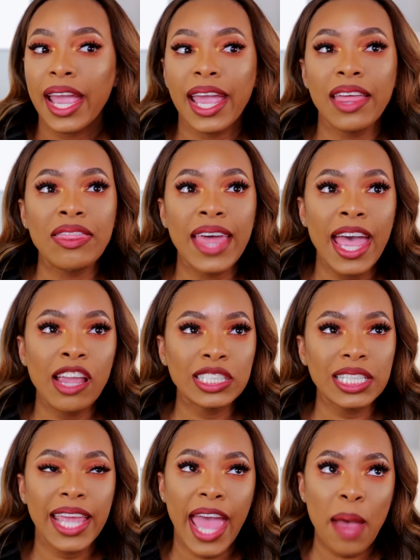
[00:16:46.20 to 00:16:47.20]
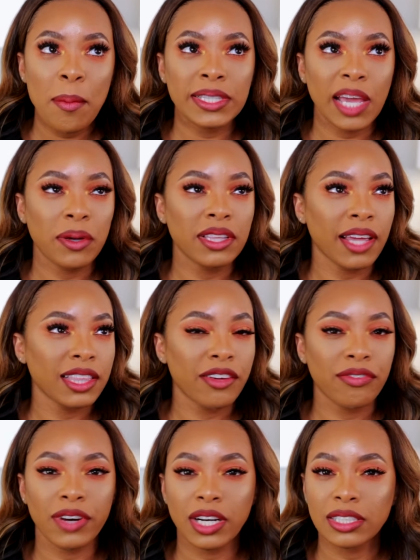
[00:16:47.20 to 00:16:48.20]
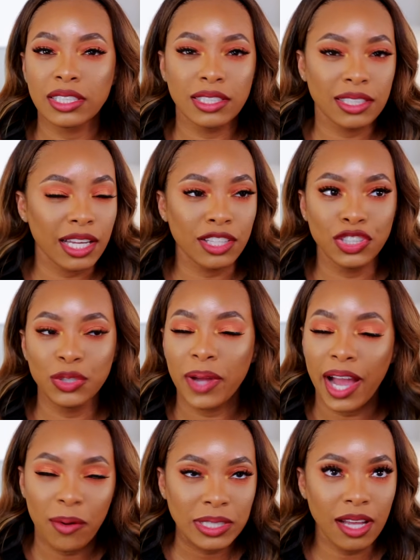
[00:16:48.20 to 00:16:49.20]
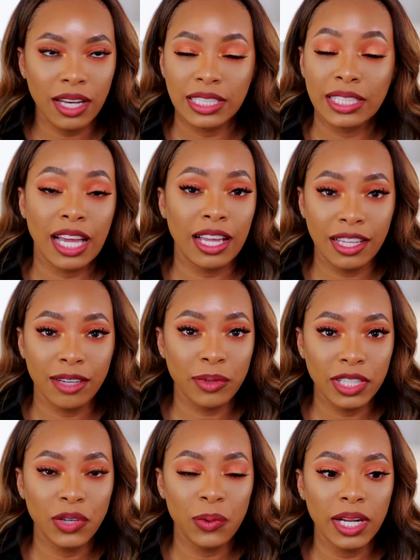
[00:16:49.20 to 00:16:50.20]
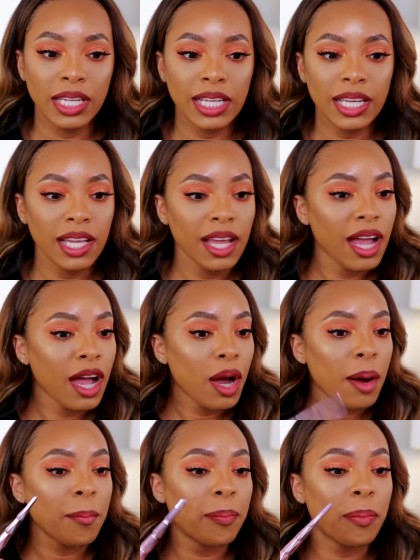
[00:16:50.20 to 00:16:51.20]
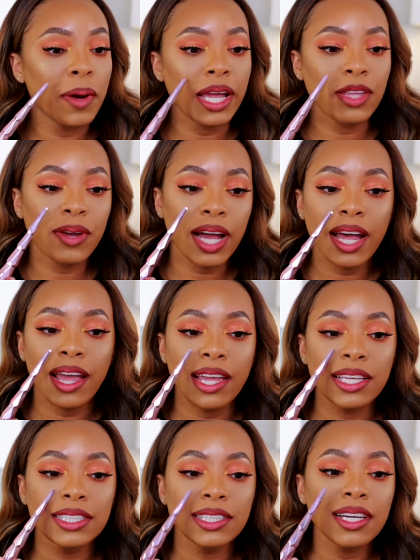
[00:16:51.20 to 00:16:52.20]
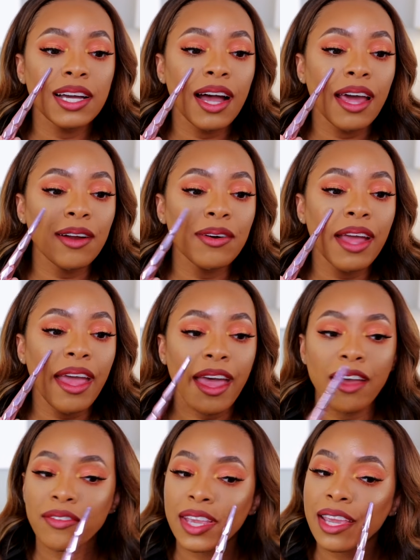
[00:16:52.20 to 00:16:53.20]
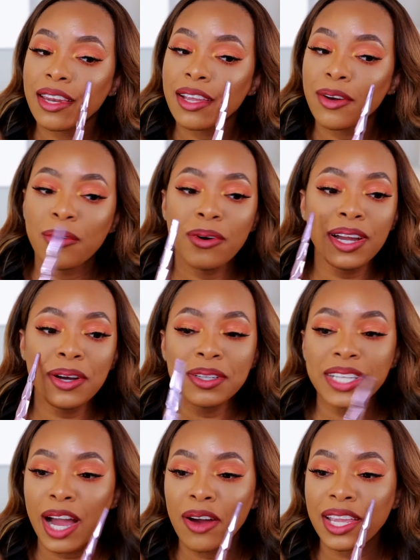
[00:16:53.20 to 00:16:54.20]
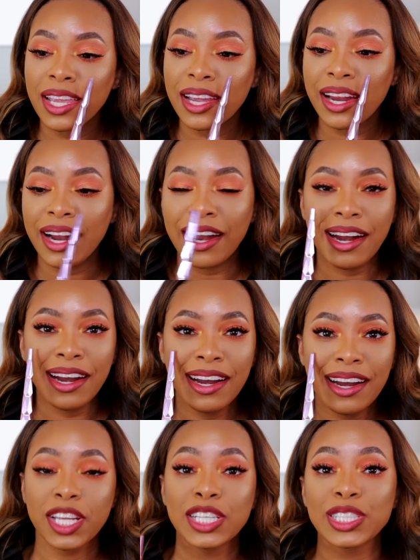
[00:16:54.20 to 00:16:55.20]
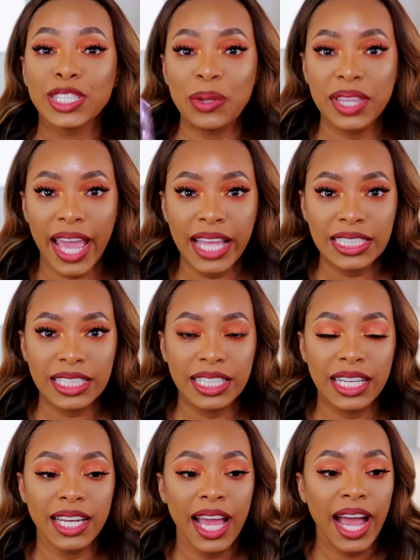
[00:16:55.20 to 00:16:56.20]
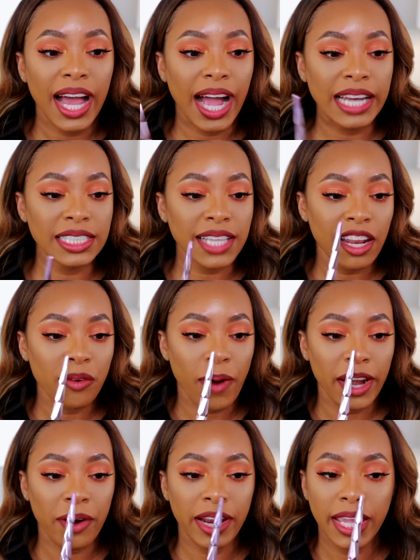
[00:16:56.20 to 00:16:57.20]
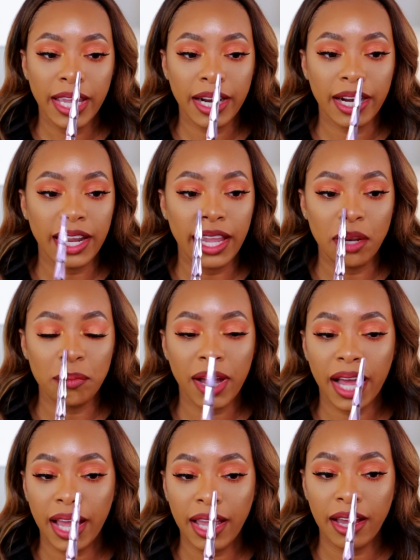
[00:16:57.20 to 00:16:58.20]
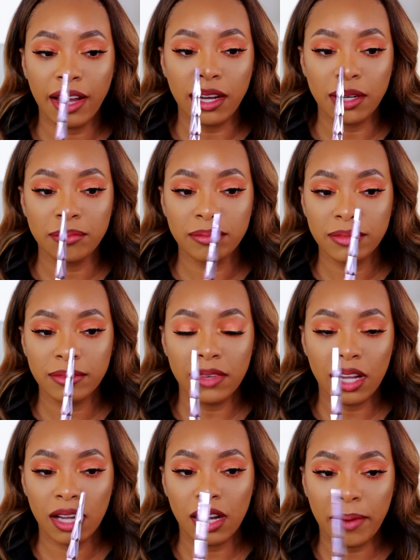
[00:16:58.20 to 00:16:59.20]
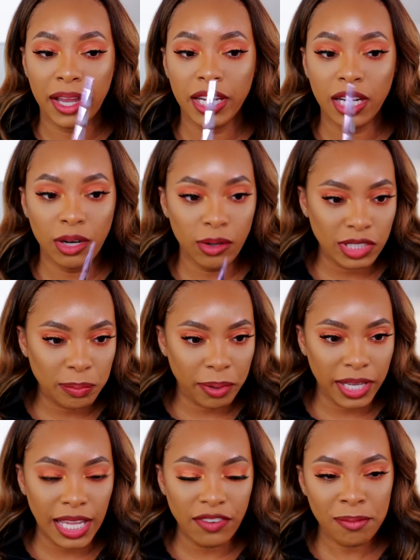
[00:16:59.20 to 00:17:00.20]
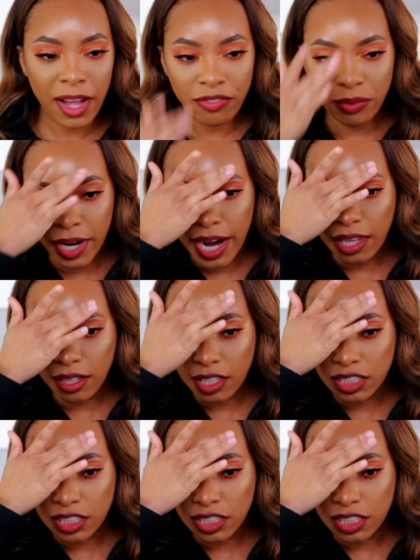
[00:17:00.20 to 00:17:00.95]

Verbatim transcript: And that usually happens like within like the first like two hours, honestly, because I can get really oily. But you guys, I don't have any oil down here, so that's good. I just got it right around here in my um on my nose, but even my forehead